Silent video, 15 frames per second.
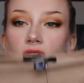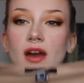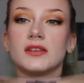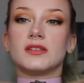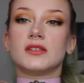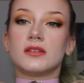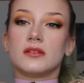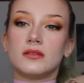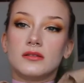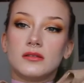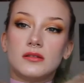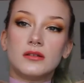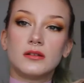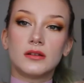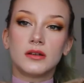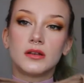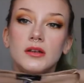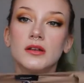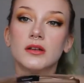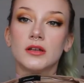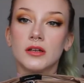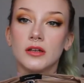dress,
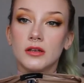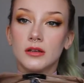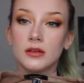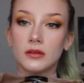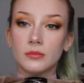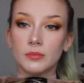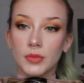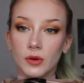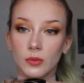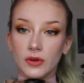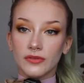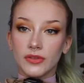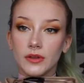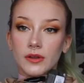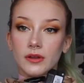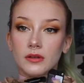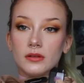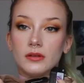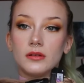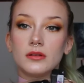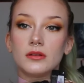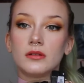but with the
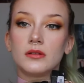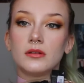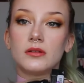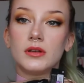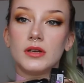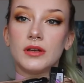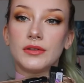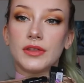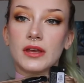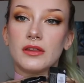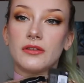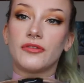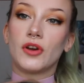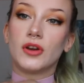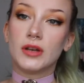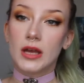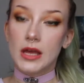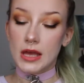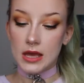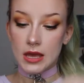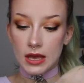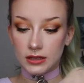little thing at the front.
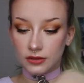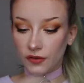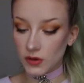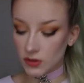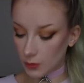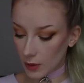It's faux